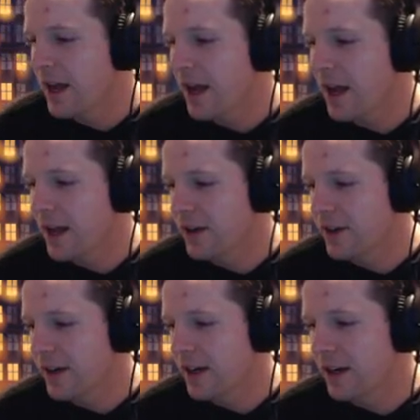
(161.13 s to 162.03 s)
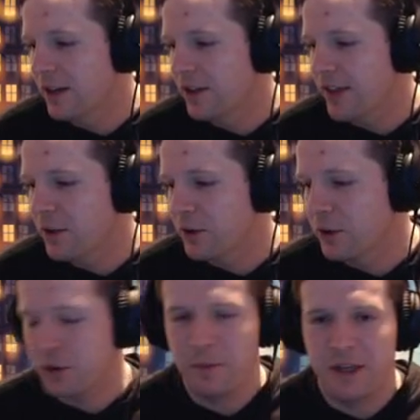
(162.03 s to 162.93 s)
and uh, that
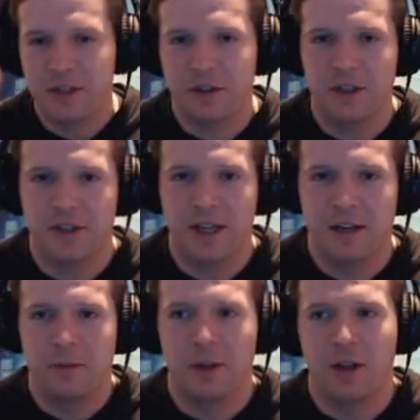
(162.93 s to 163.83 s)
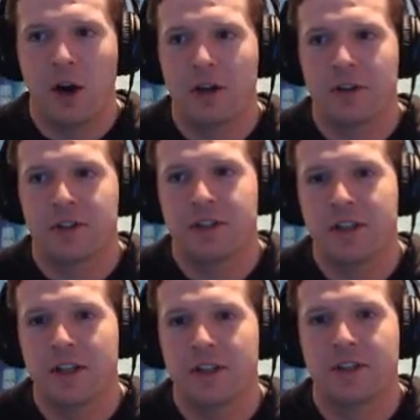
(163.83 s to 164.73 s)
those are basically intended to be the hardest
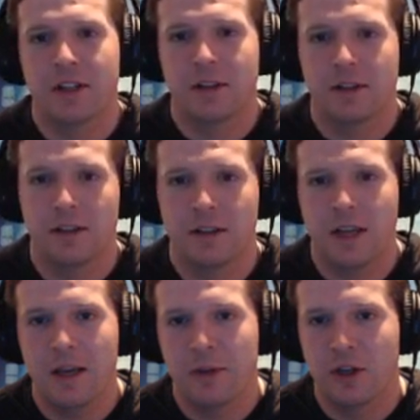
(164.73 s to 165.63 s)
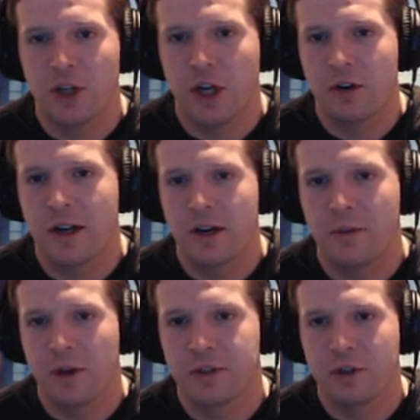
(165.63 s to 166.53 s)
seeds that the game can generate
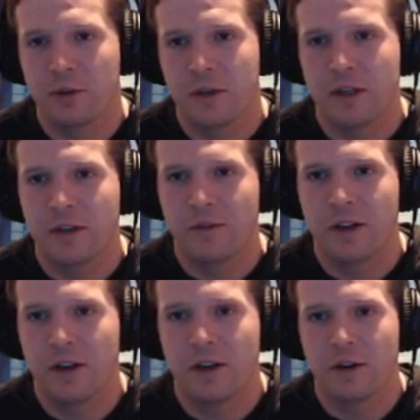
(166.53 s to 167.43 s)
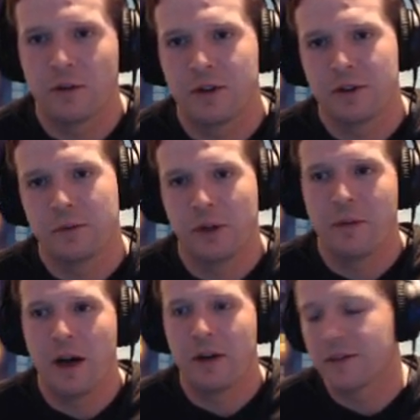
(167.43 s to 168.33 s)
while still being defeated in a reasonable
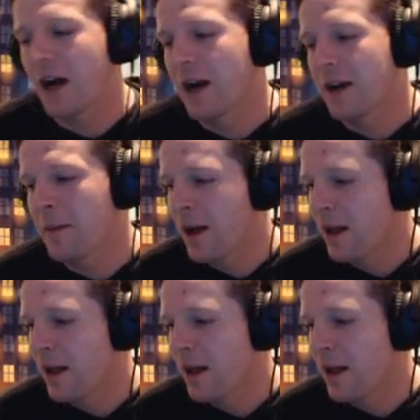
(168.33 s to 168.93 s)
amount of time.